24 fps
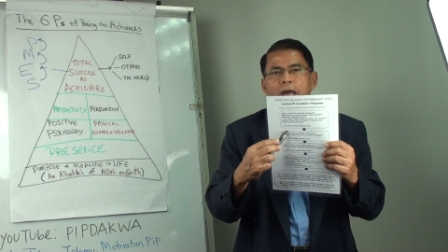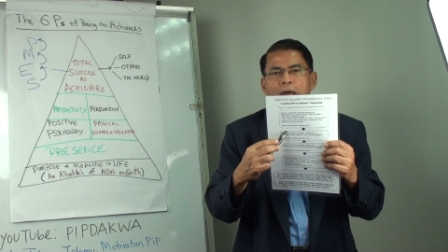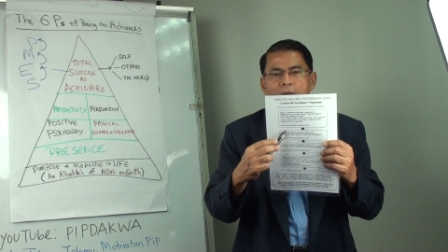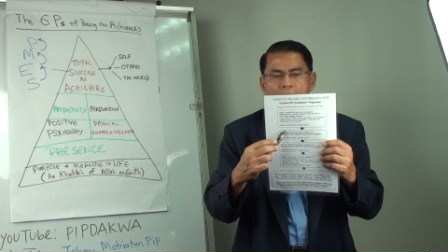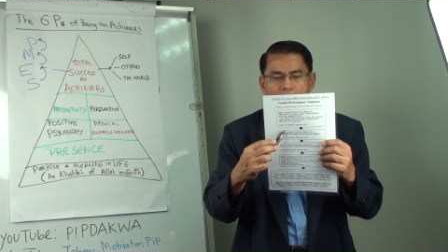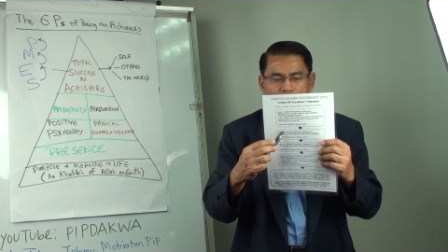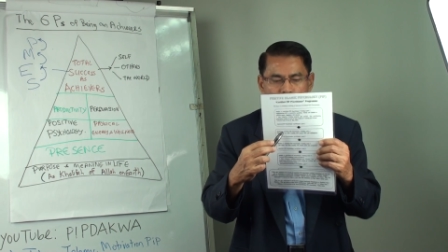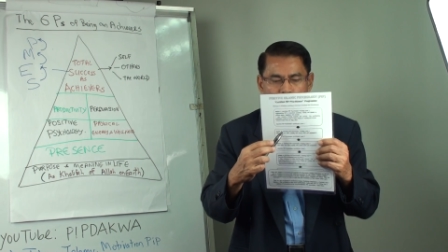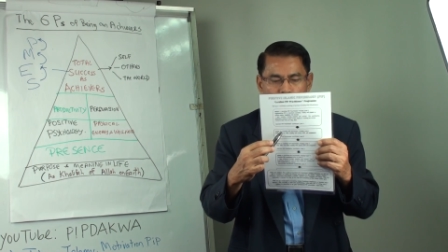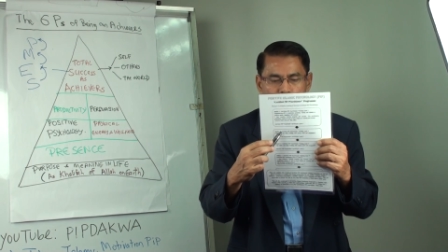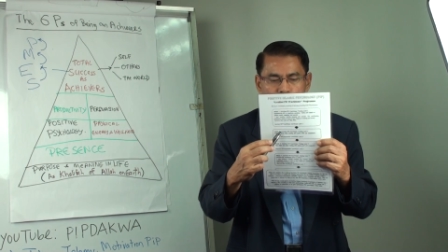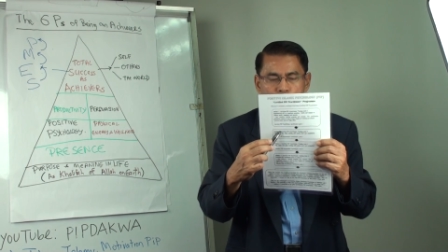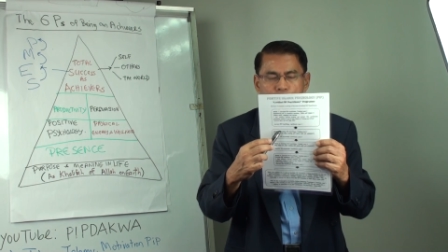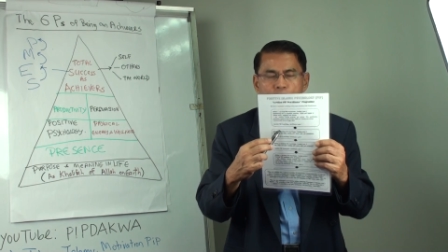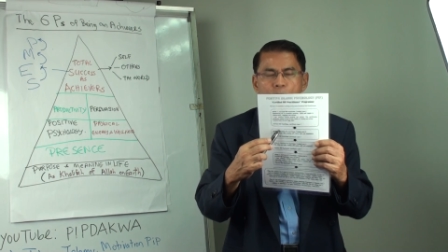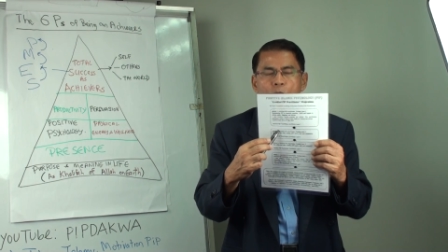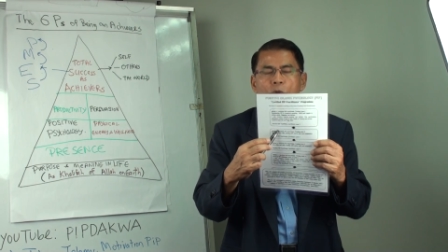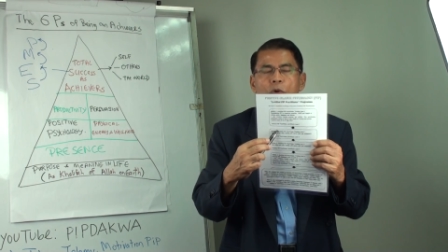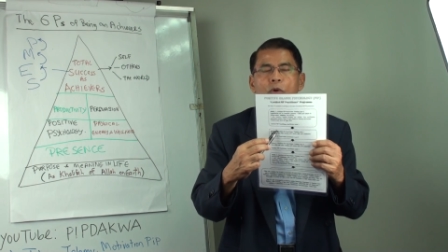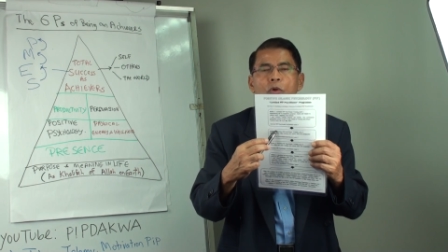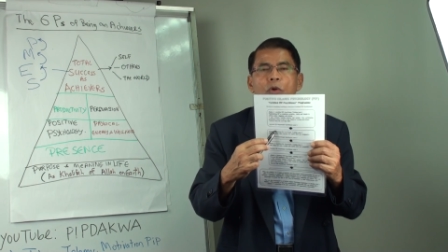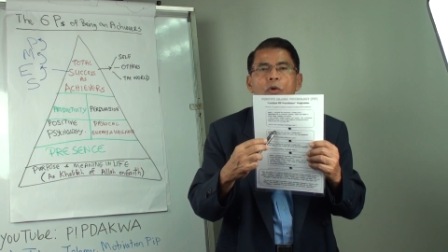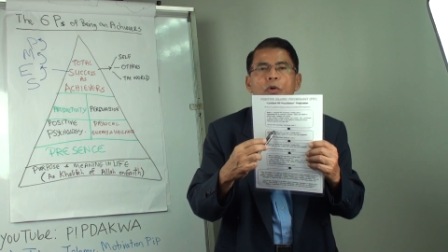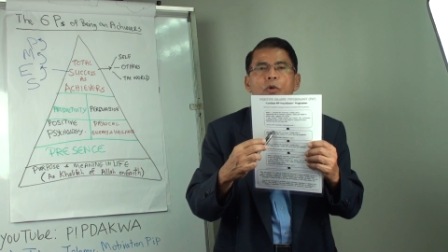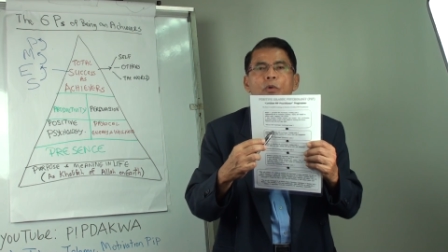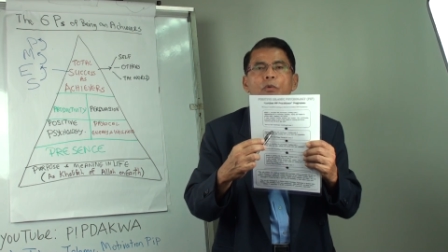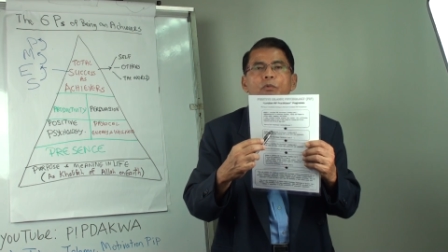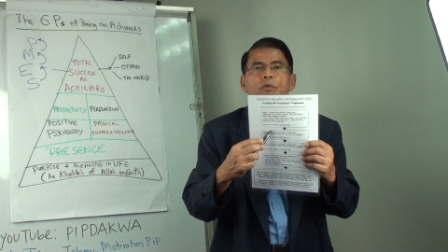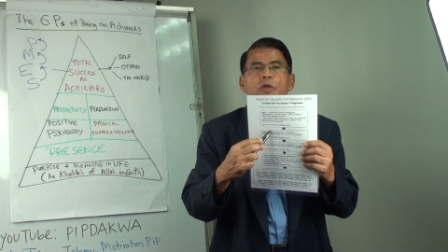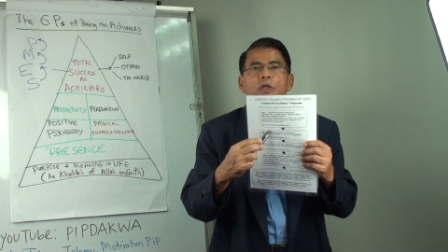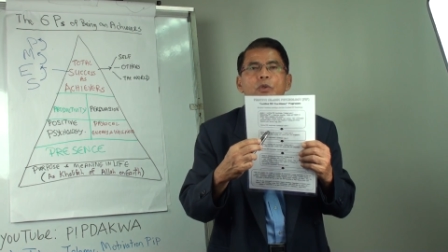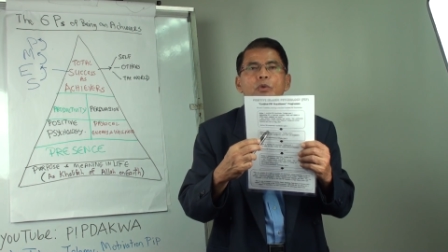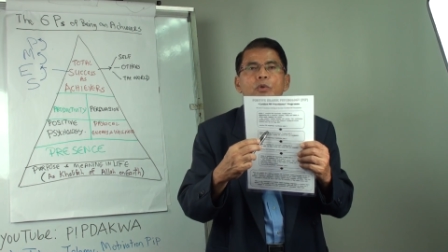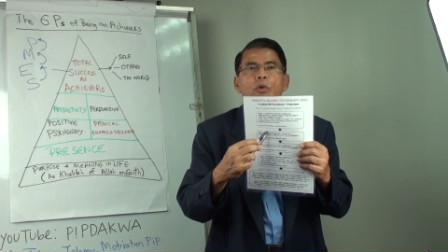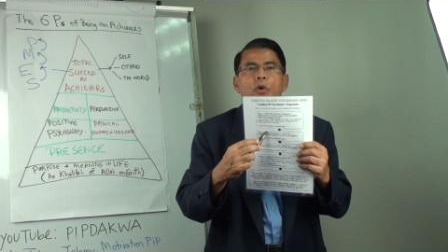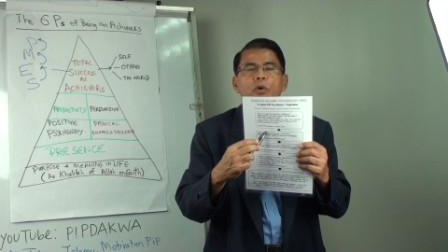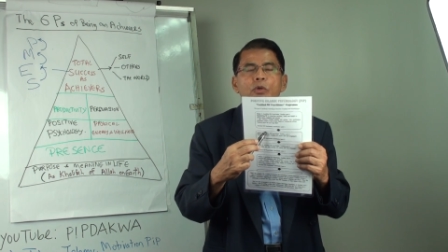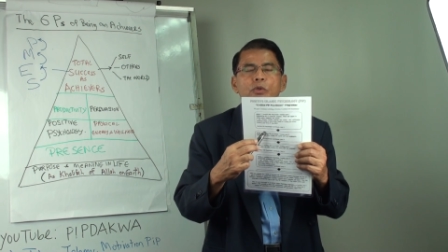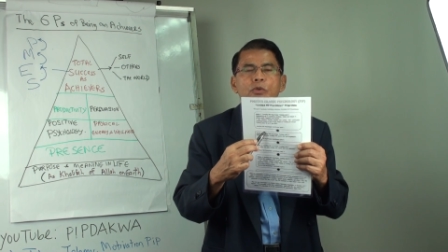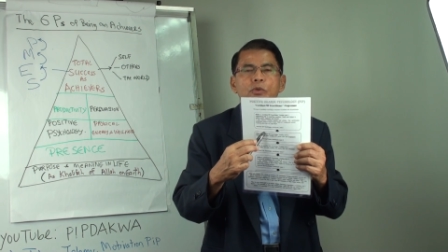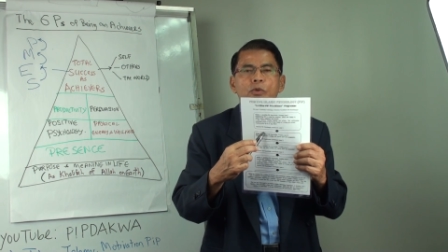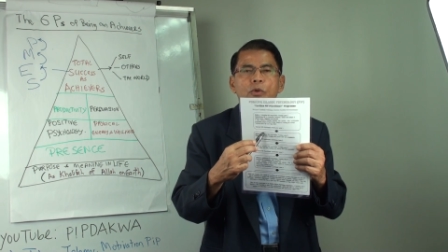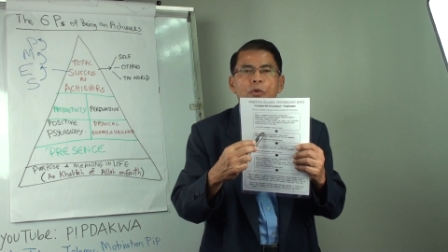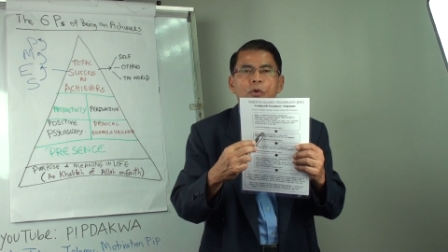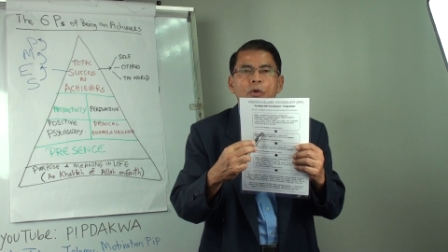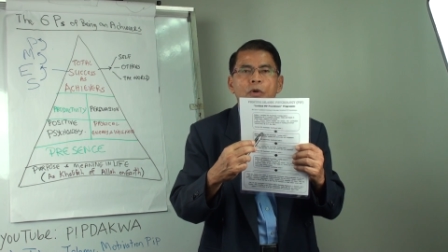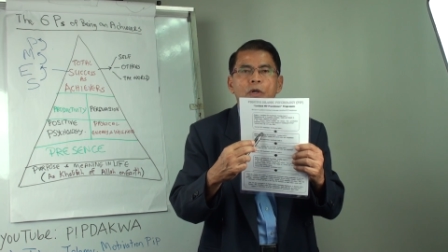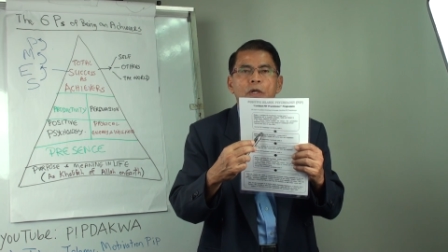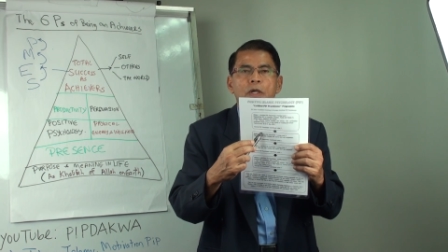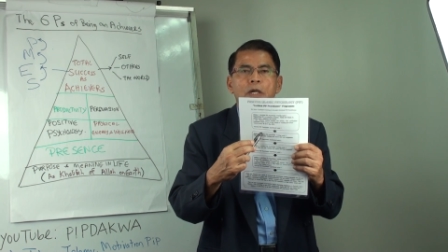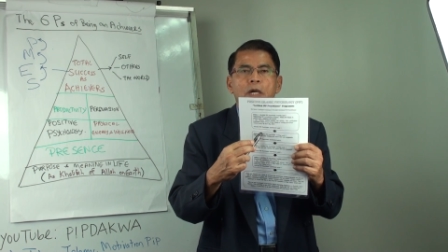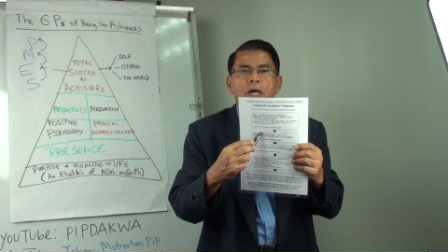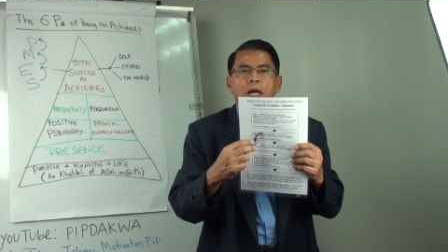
and also we do also